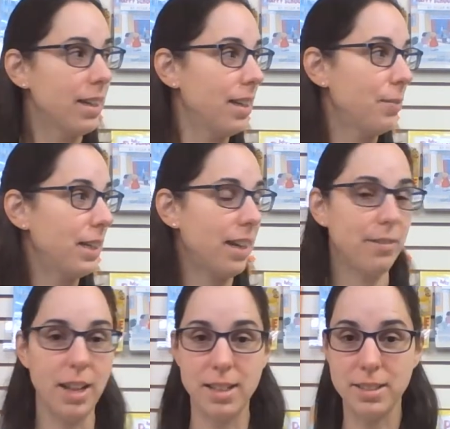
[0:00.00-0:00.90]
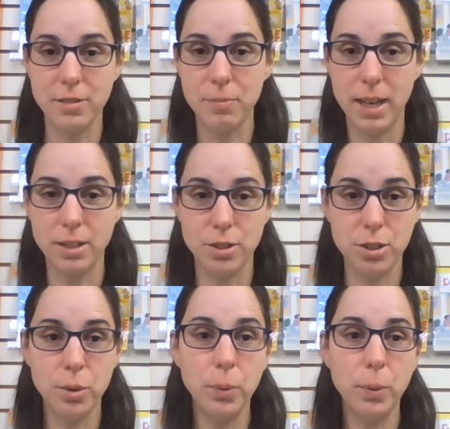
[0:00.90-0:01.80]
And we have lots of back to
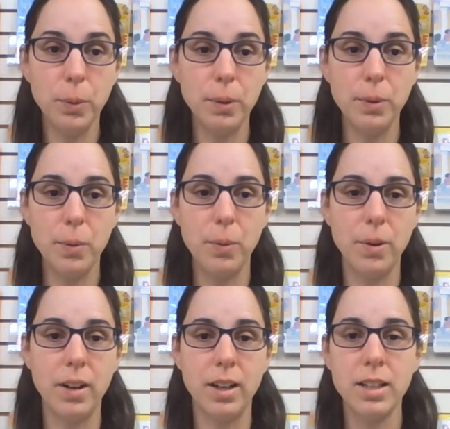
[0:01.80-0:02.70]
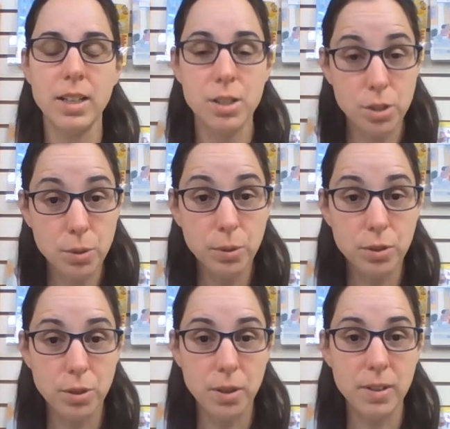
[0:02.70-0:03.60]
school or school
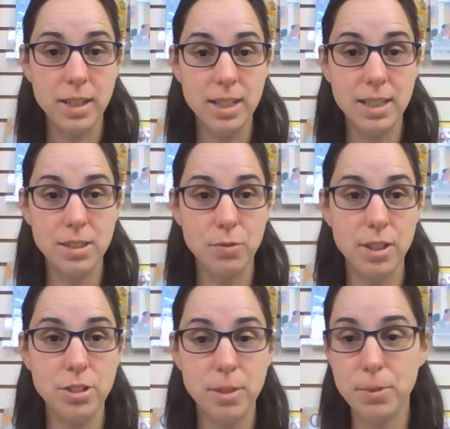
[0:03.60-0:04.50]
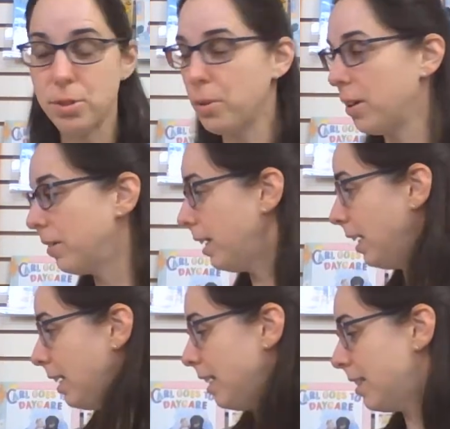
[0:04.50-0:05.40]
stories, friendship
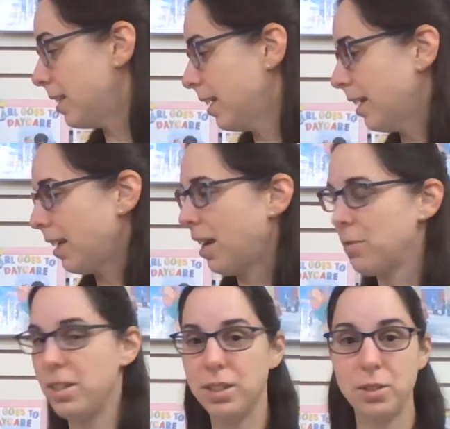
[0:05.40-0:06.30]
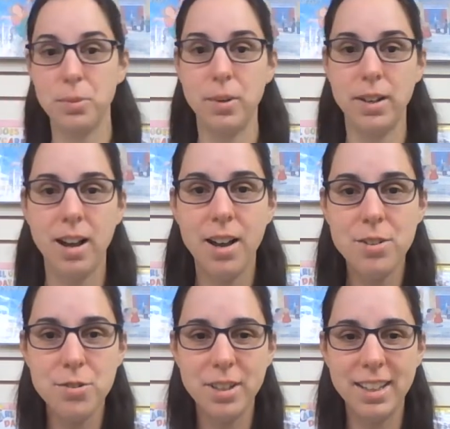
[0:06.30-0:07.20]
stories, counting to
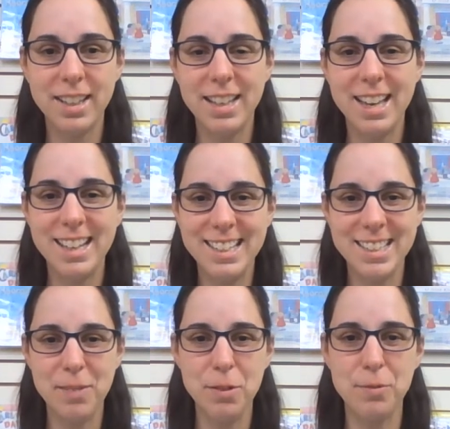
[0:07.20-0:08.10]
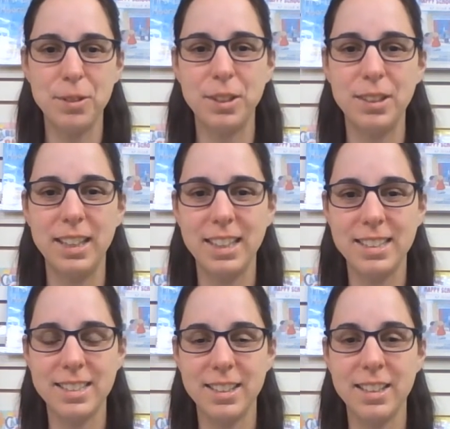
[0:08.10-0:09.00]
100, any type of book you'd like
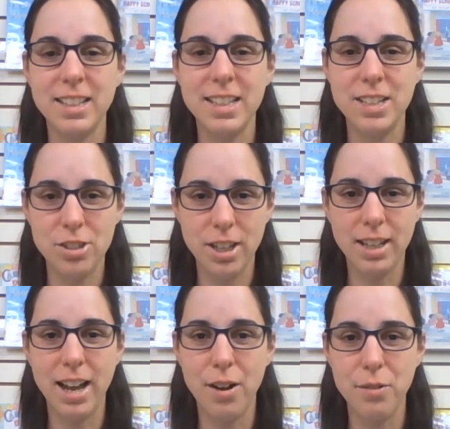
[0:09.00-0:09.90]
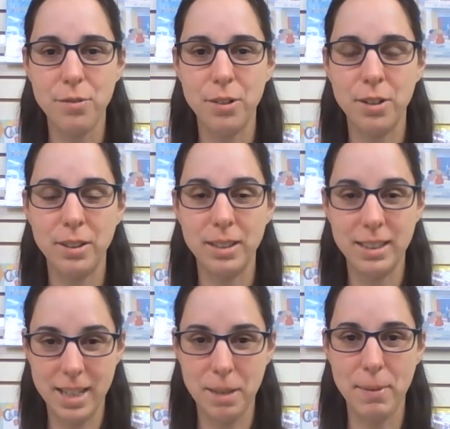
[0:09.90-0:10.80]
to check out for
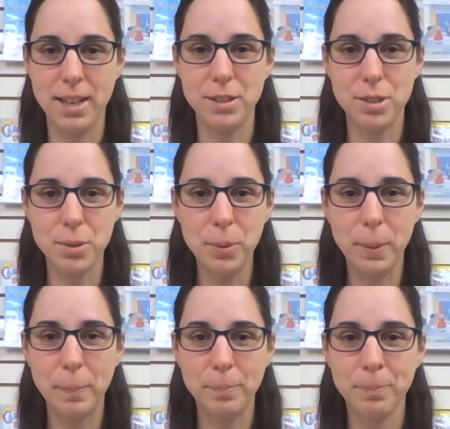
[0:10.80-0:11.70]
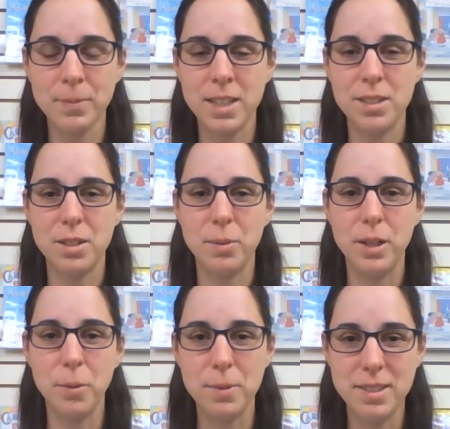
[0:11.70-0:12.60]
getting back to school. So we
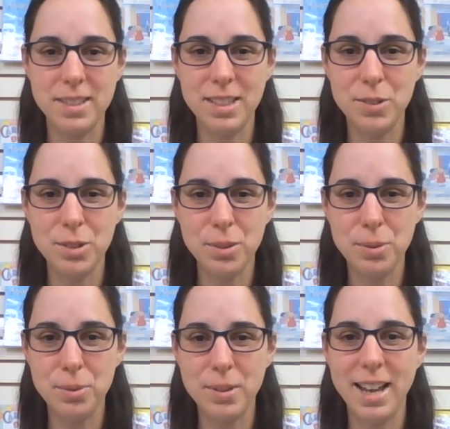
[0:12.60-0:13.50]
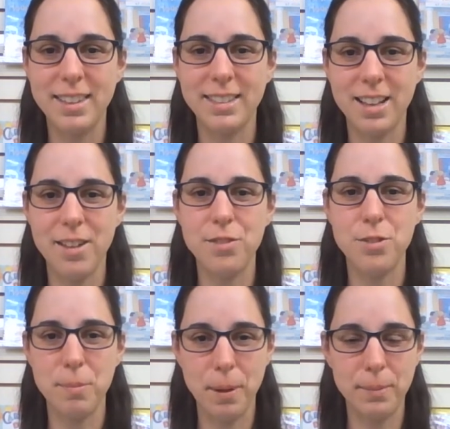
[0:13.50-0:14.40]
hope to see you soon at the
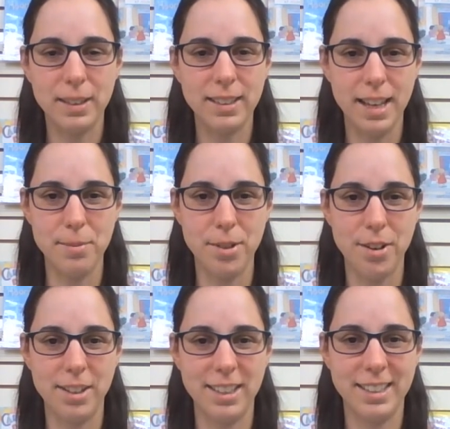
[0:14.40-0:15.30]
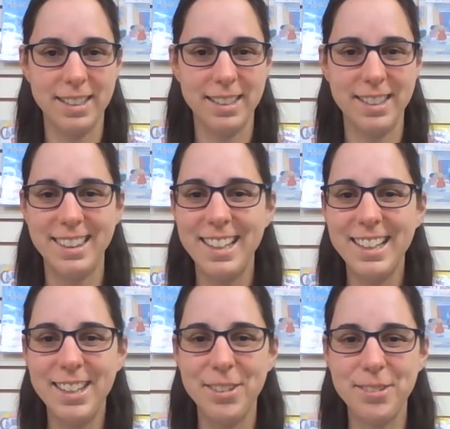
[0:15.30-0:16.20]
Coventry Public Library. Thank
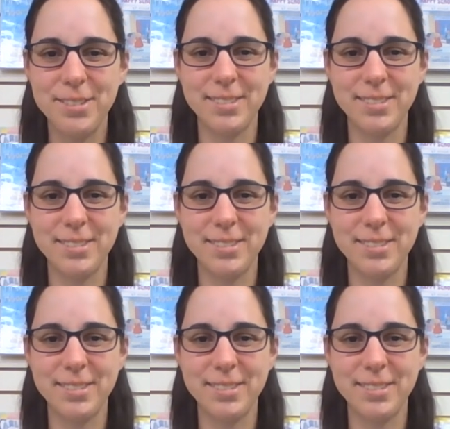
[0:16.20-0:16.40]
you.